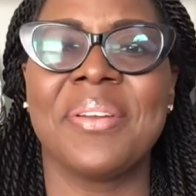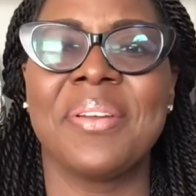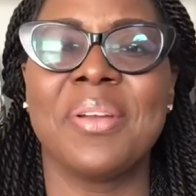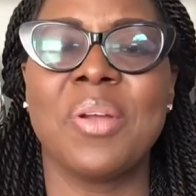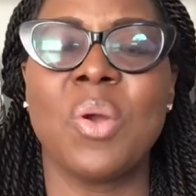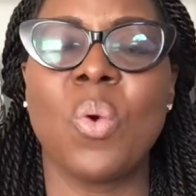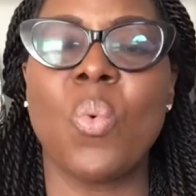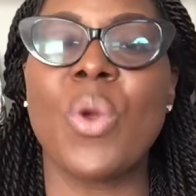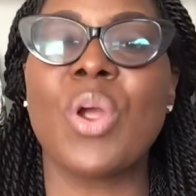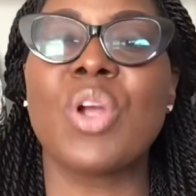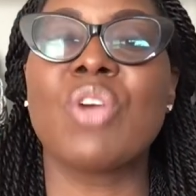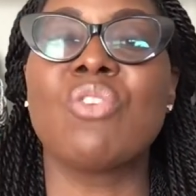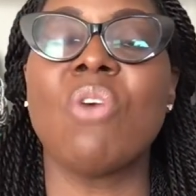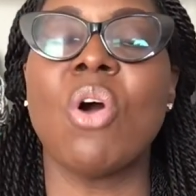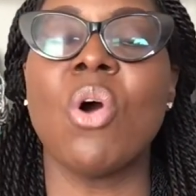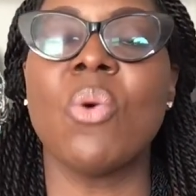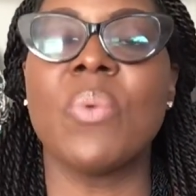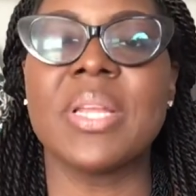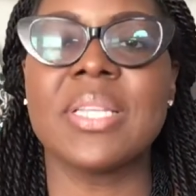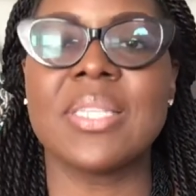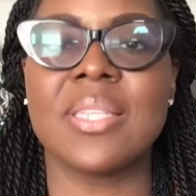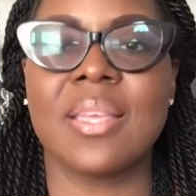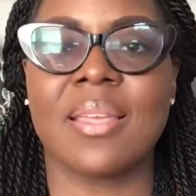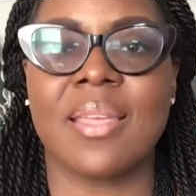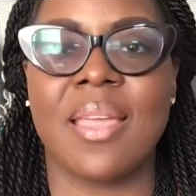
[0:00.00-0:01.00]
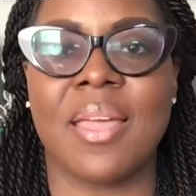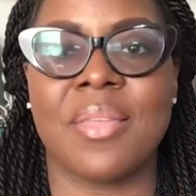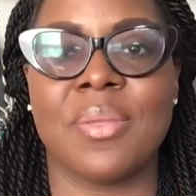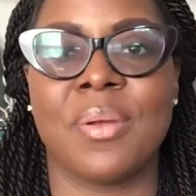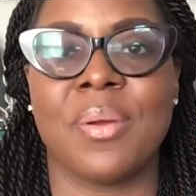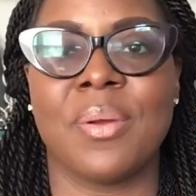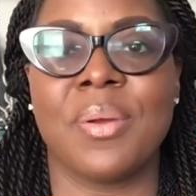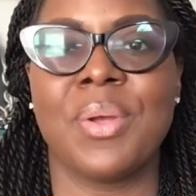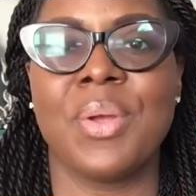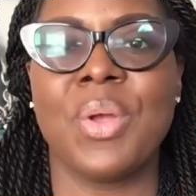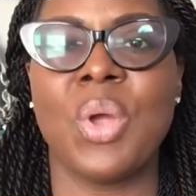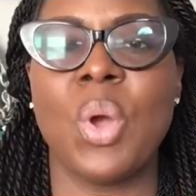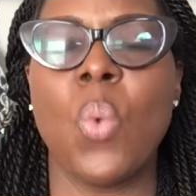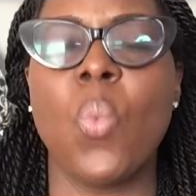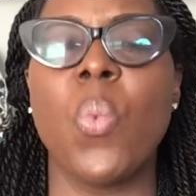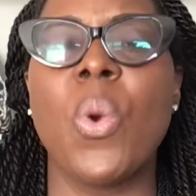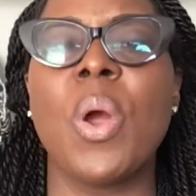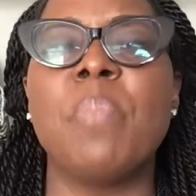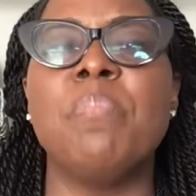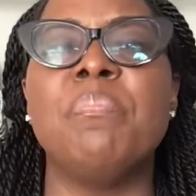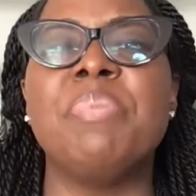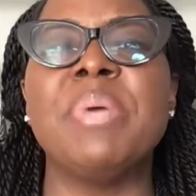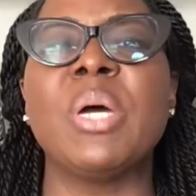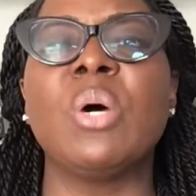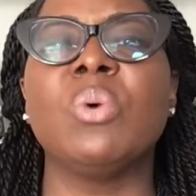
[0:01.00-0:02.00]
We're growing together. We're
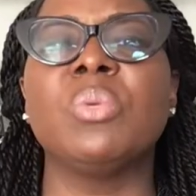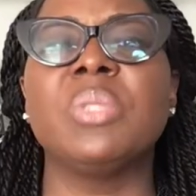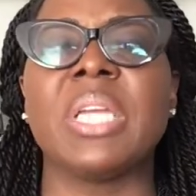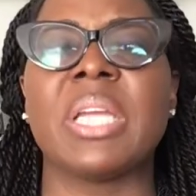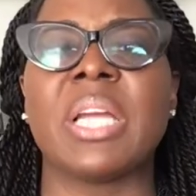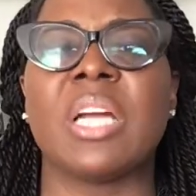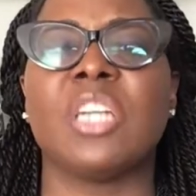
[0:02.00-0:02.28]
building